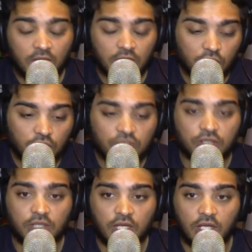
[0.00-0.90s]

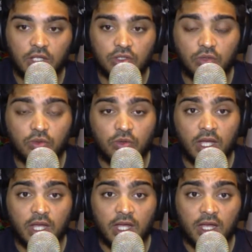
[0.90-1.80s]
crucial to
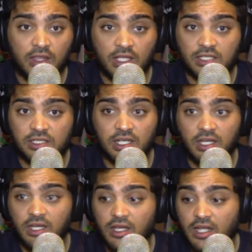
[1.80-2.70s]
the
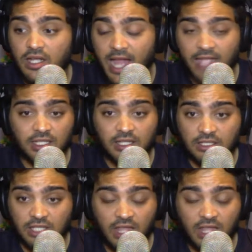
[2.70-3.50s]
South